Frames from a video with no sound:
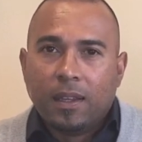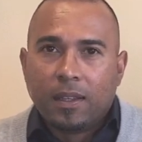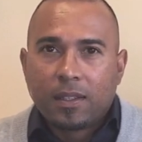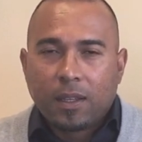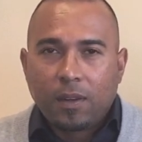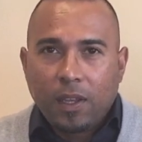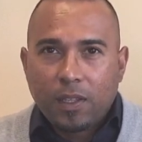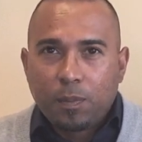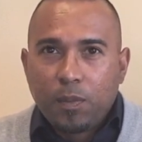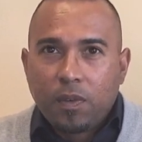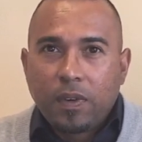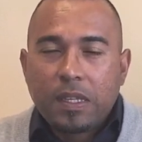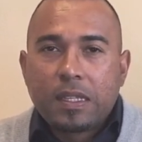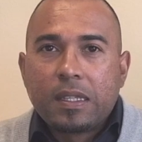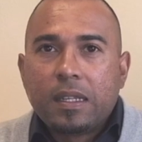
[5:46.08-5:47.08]
So let's move
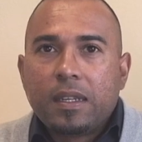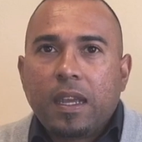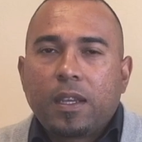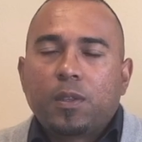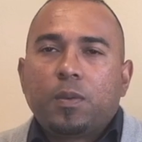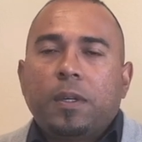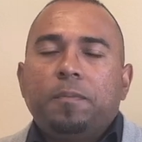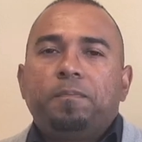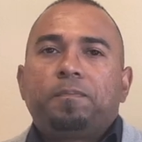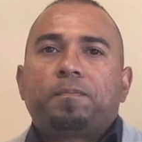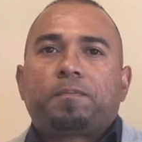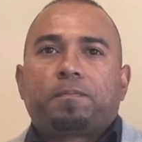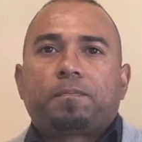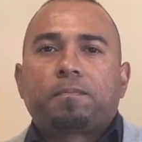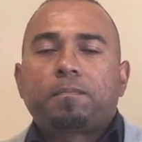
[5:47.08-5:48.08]
on to the next one.
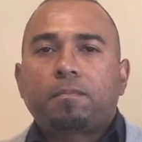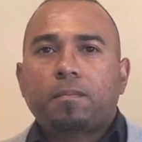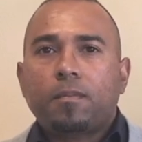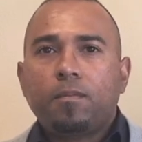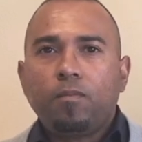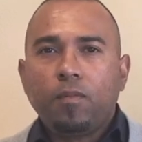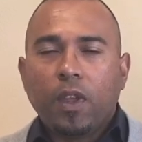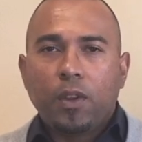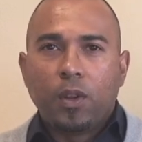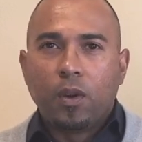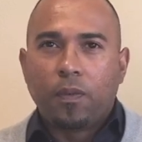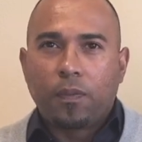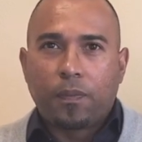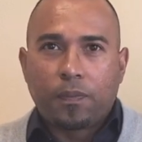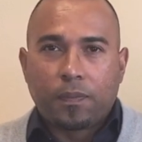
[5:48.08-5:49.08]

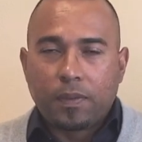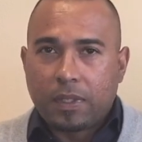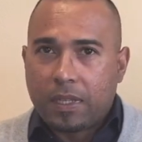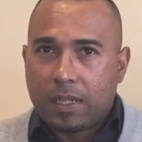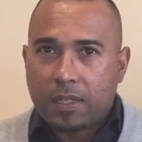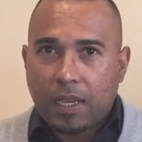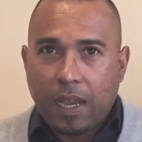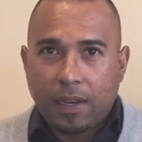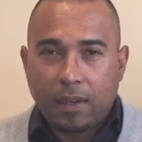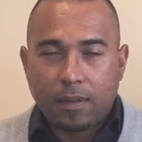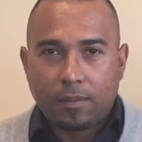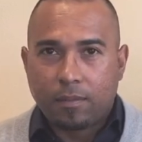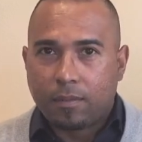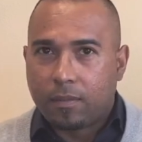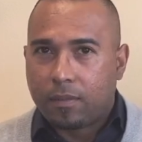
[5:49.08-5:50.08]
You've
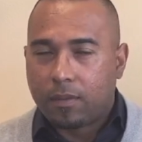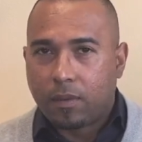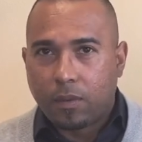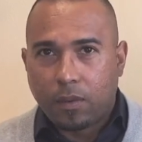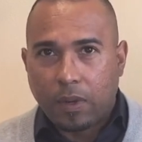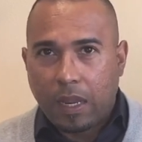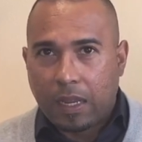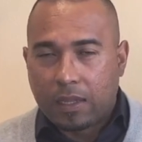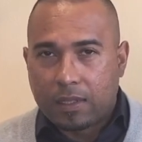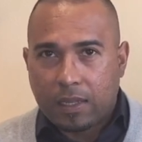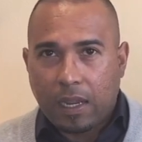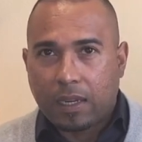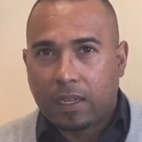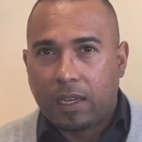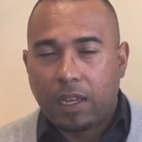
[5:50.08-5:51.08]
decided
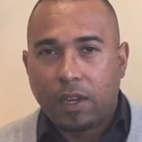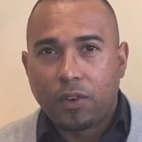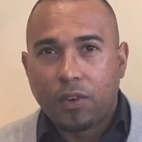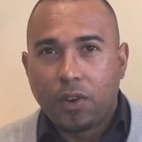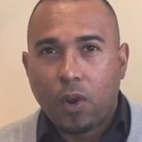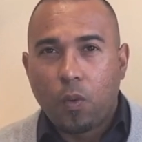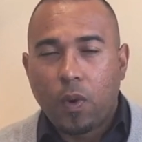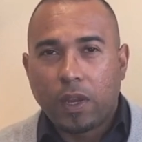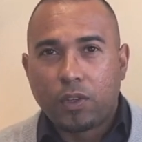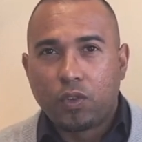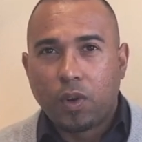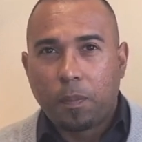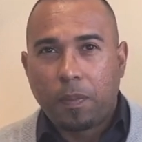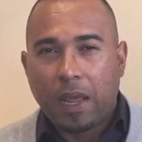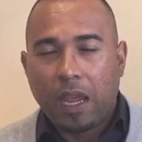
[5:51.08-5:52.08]
exactly and you know what
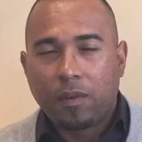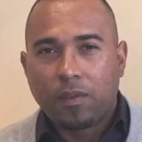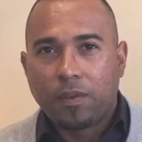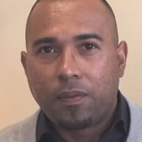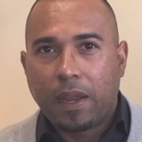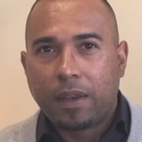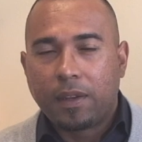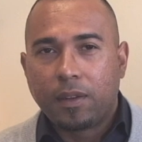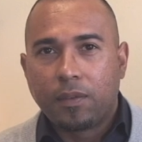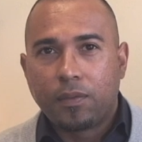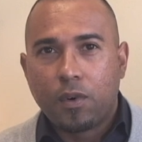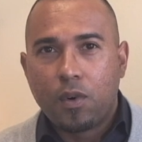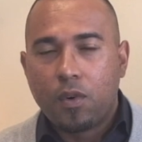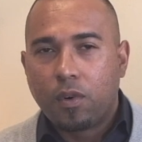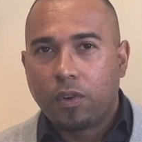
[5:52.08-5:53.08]
you're applying for funding
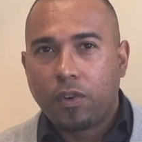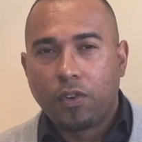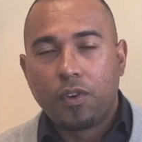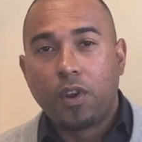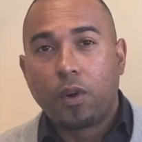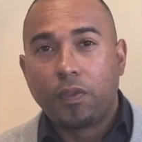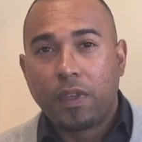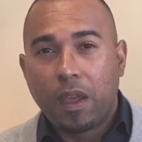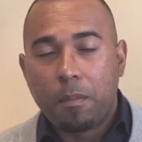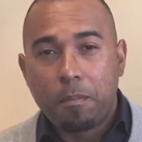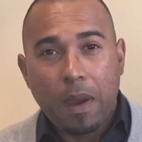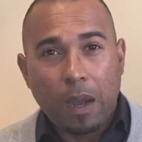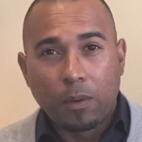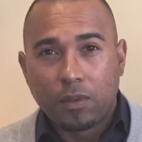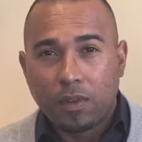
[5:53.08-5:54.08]
for. You know the
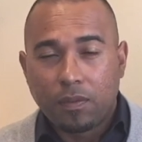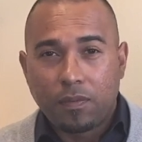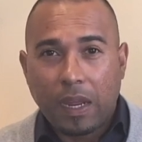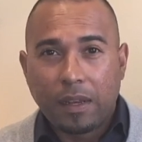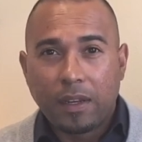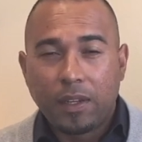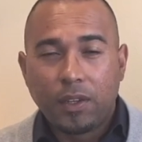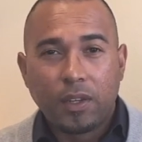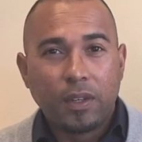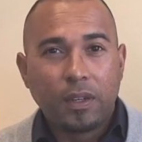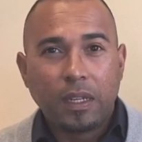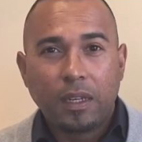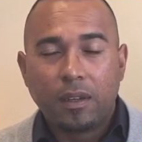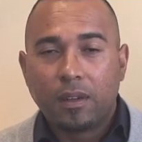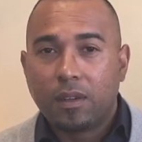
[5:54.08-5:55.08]
amount of funding you
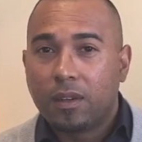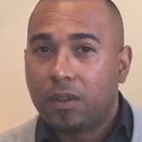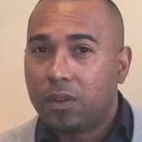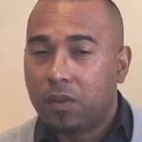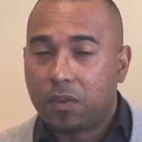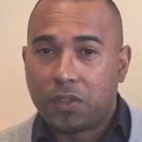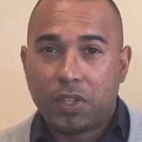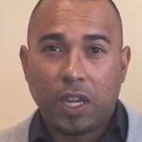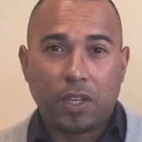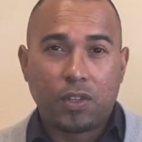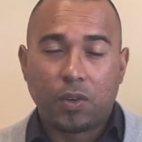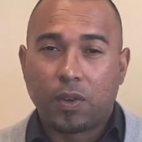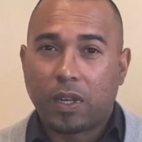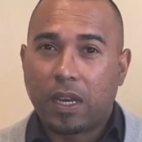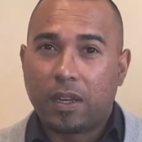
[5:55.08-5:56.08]
need. You've checked
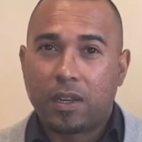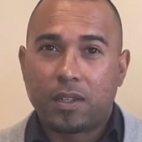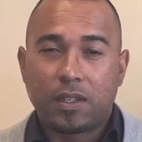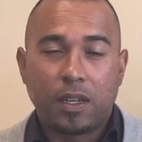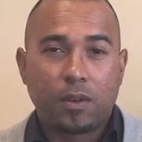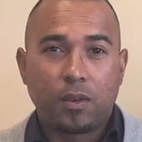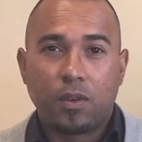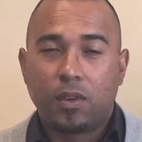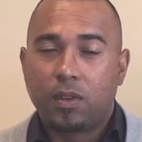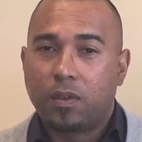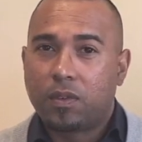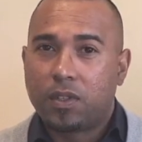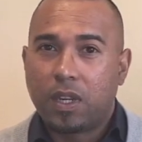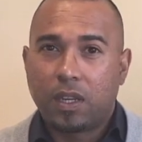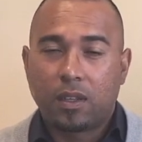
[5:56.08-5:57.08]
your credit record.
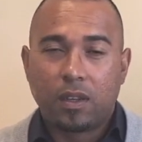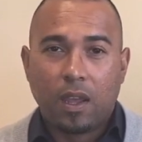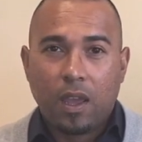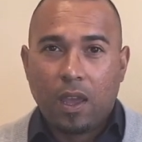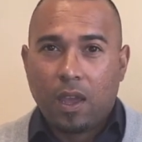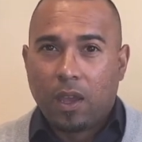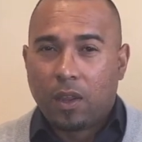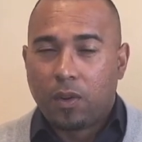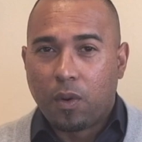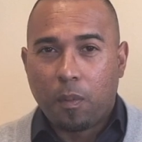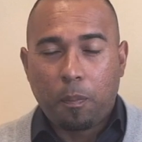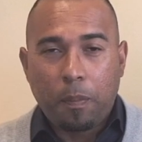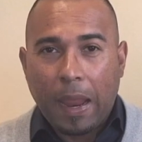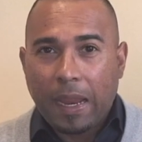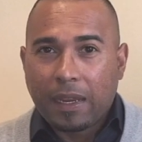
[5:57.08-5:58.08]
You've checked your
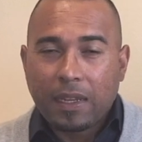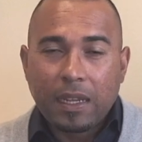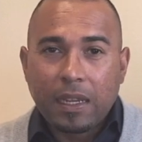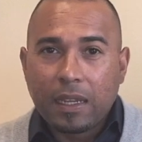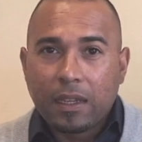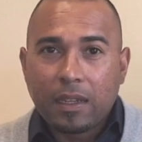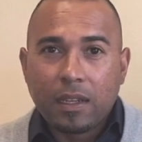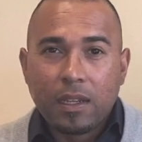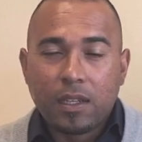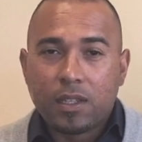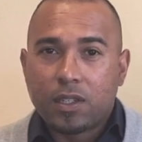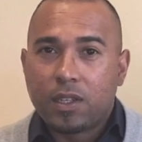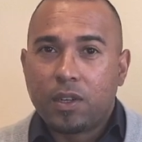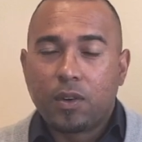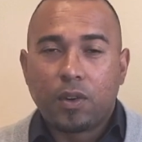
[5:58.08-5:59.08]
banking
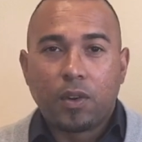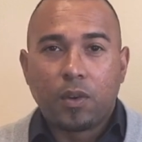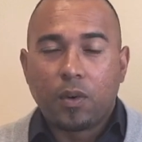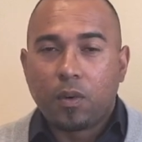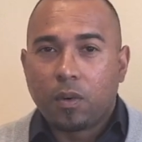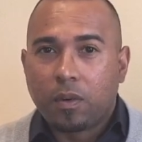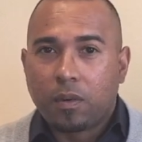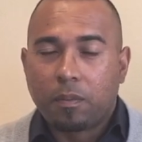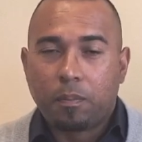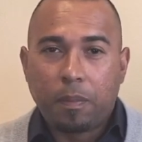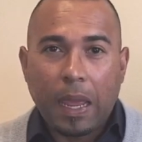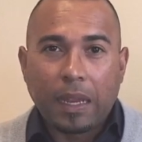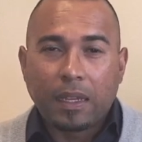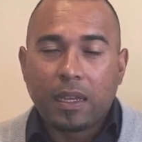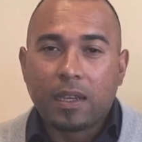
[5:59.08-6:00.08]
history or your
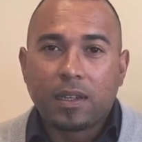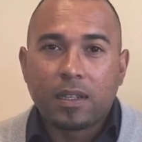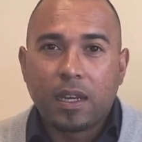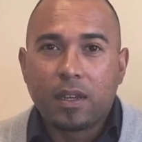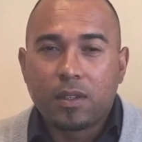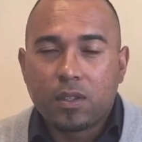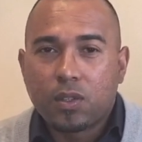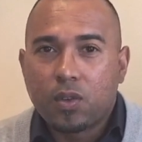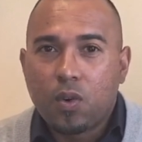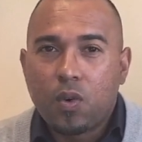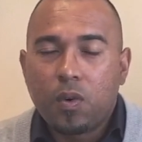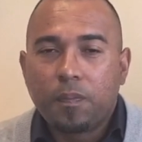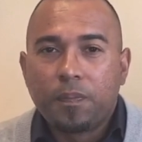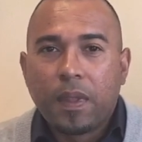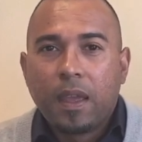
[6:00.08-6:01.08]
banking credit
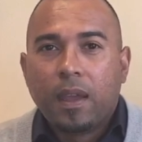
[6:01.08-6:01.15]
score.